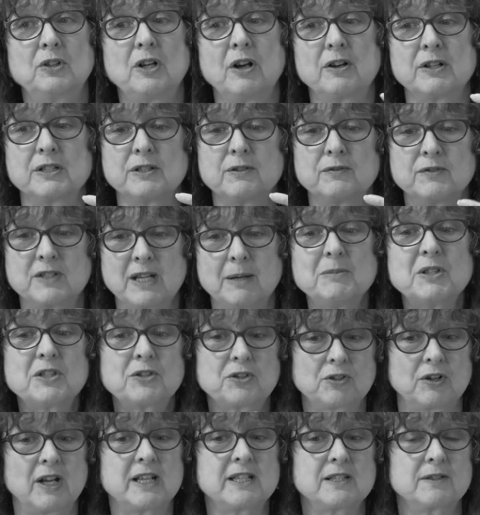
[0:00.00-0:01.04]
kind of
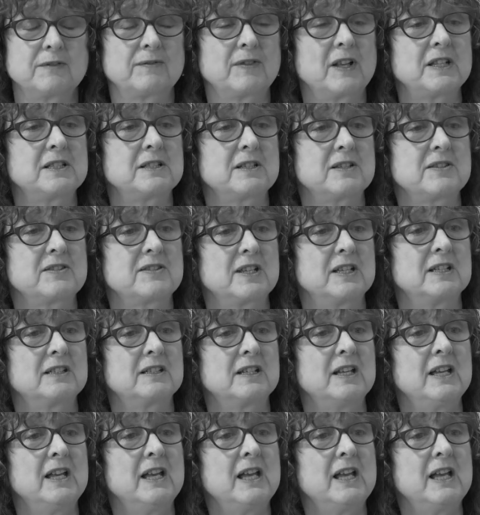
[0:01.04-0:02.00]
demonstrate to funders that